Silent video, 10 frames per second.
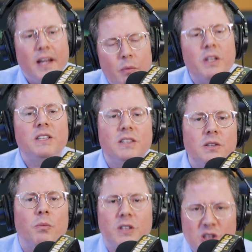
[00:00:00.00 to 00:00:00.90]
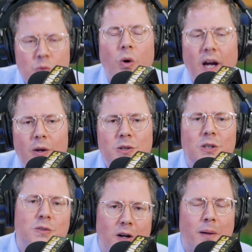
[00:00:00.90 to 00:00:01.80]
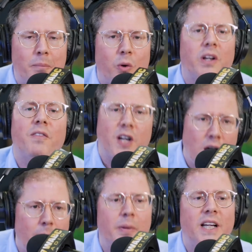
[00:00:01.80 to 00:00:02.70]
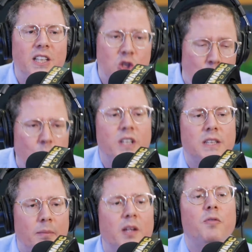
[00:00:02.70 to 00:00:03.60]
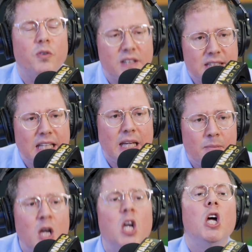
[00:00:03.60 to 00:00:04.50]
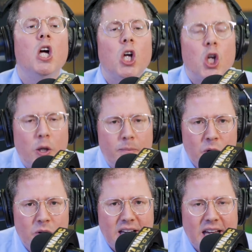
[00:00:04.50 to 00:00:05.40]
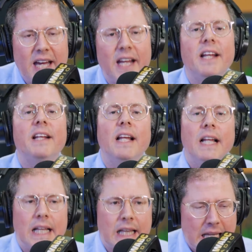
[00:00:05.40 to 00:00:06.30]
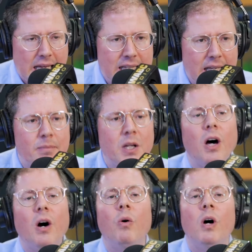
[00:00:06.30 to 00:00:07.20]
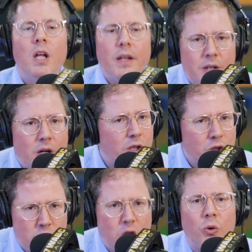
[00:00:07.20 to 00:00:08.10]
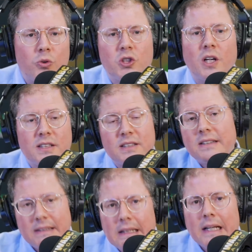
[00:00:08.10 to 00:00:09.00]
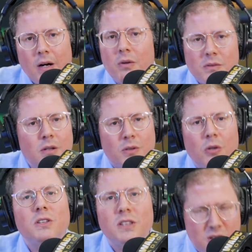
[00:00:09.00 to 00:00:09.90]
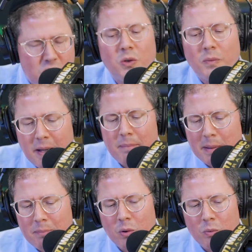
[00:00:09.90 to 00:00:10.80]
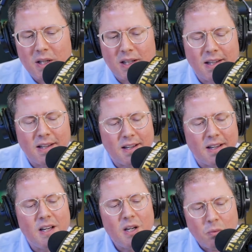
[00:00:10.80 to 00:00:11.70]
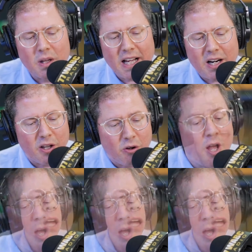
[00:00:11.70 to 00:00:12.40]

And which is, which is why also it's very important if a company is doing something for its team, communicate it, let them know. Don't just, you know, don't just assume that people will uh, will get it on their own.